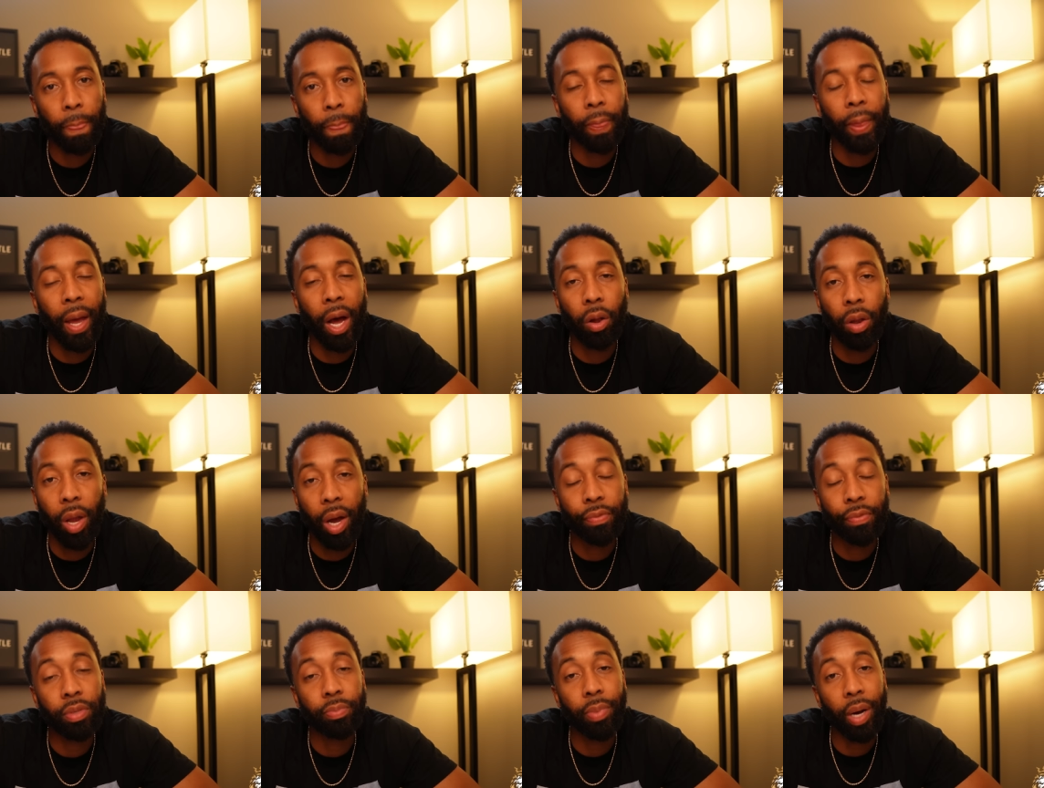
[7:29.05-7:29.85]
Now
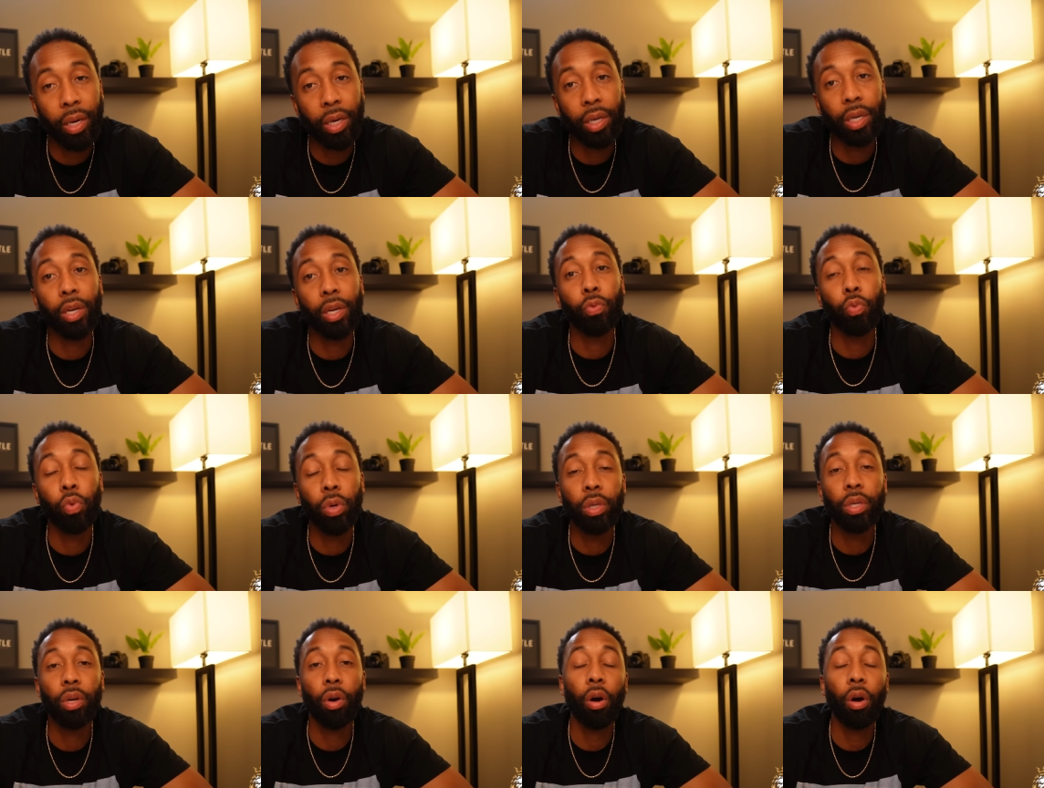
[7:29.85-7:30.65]
life is about to get
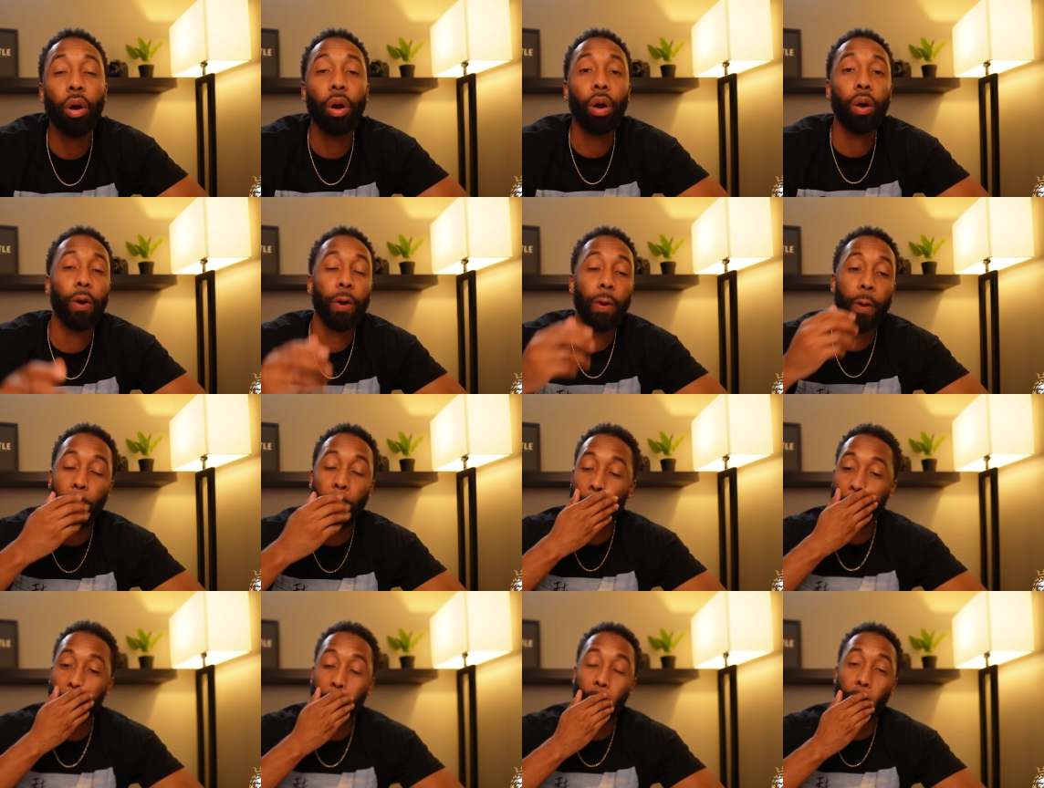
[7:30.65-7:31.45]
really hard.
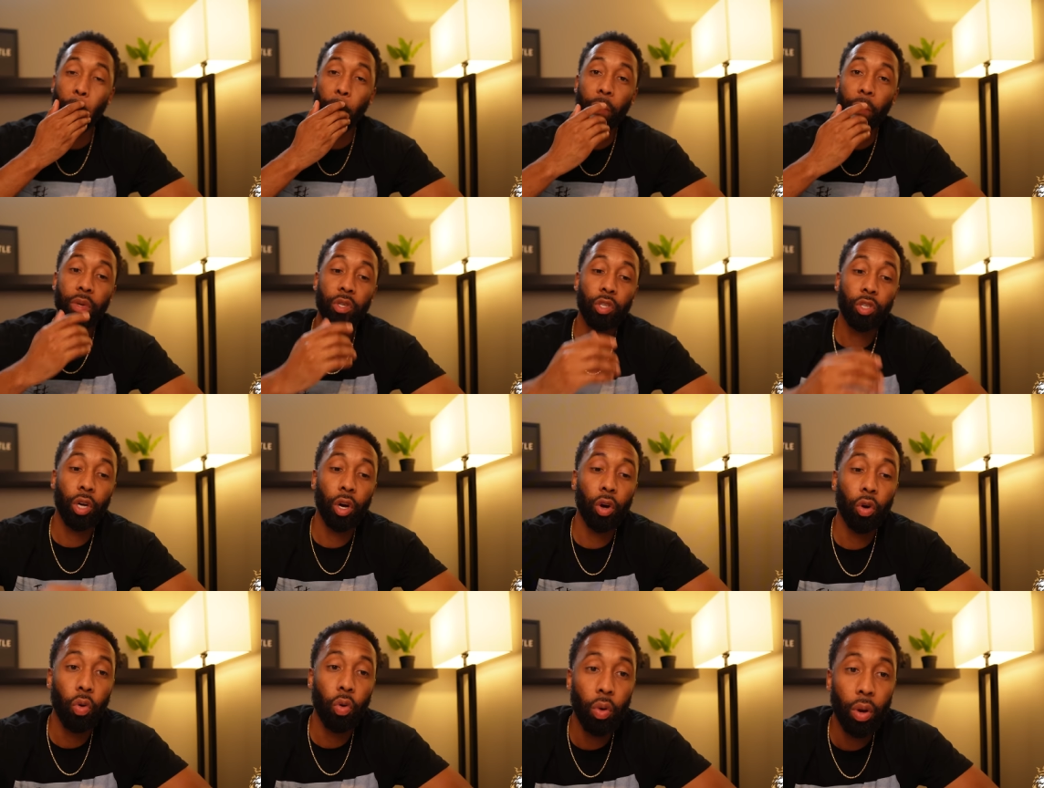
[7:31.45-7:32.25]

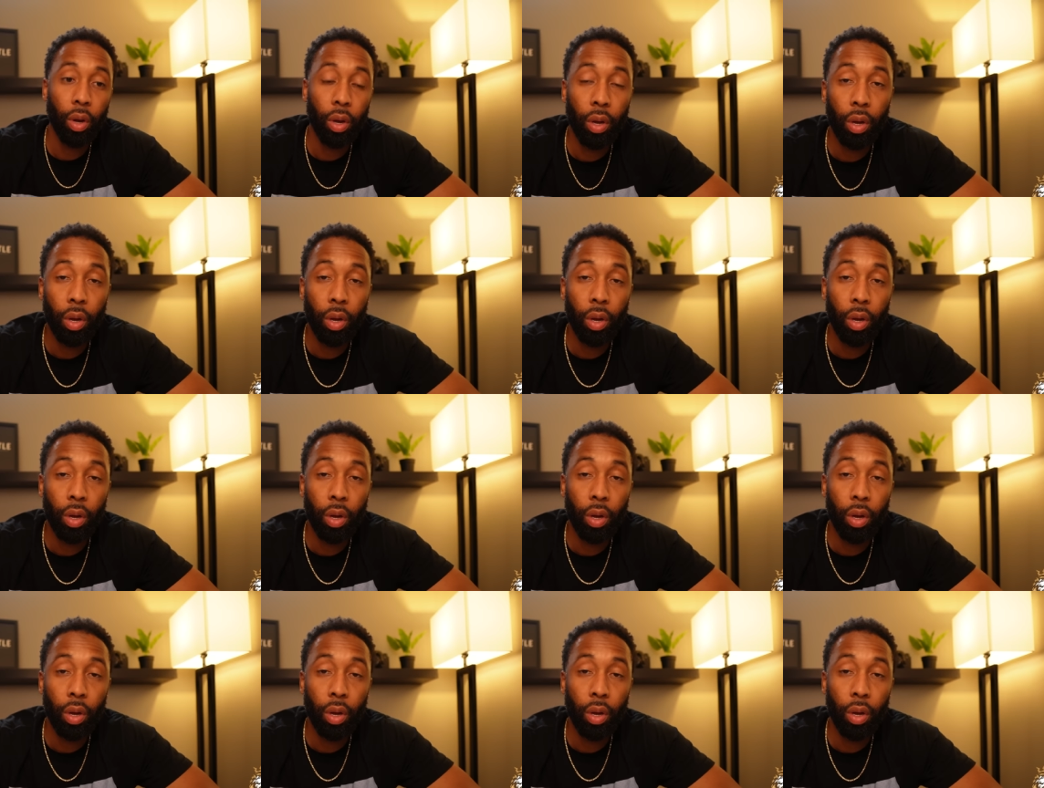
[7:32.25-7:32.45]
So